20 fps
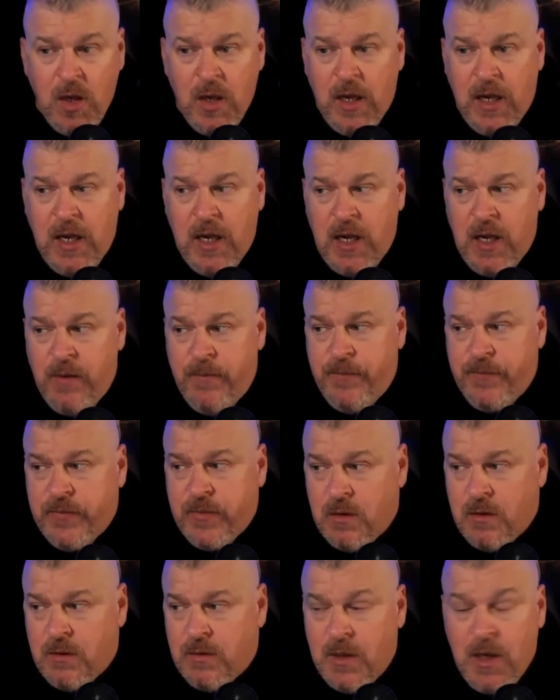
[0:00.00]
Um,
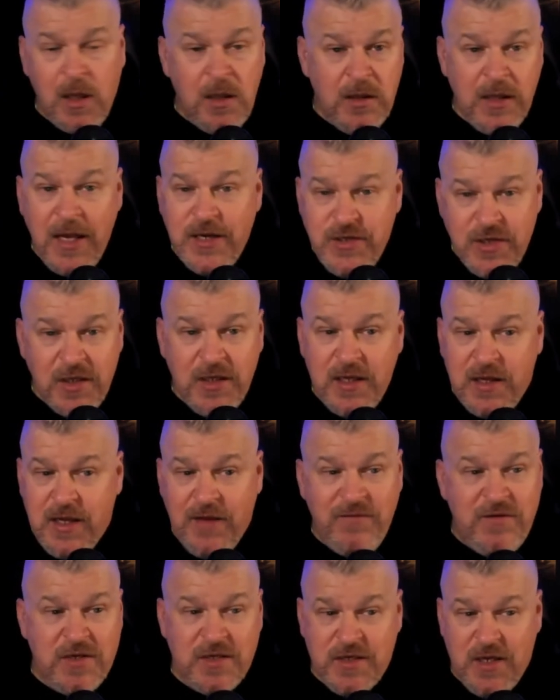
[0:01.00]
allegedly
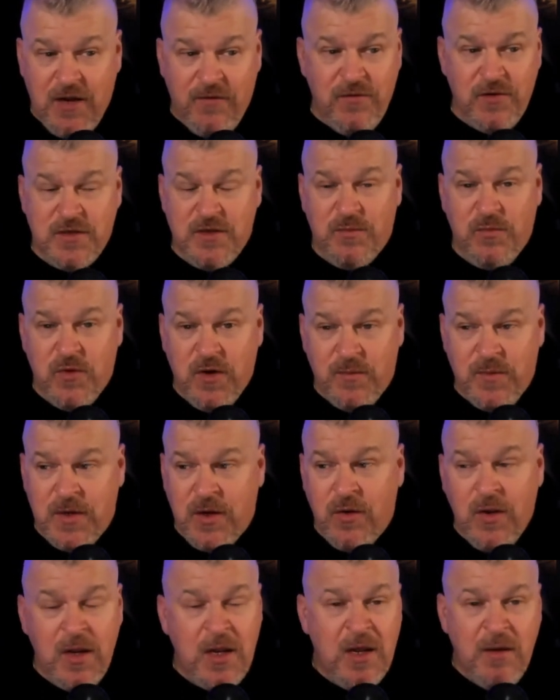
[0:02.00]
they've discovered some
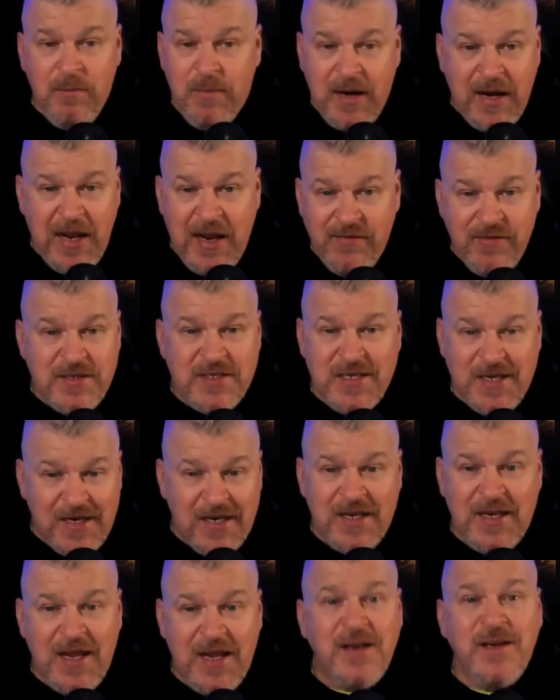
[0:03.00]
crypto, but I haven't seen
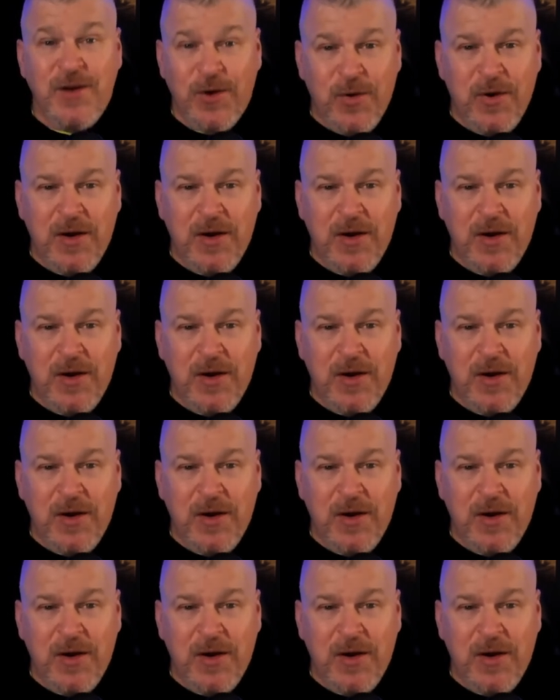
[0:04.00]
it yet. You know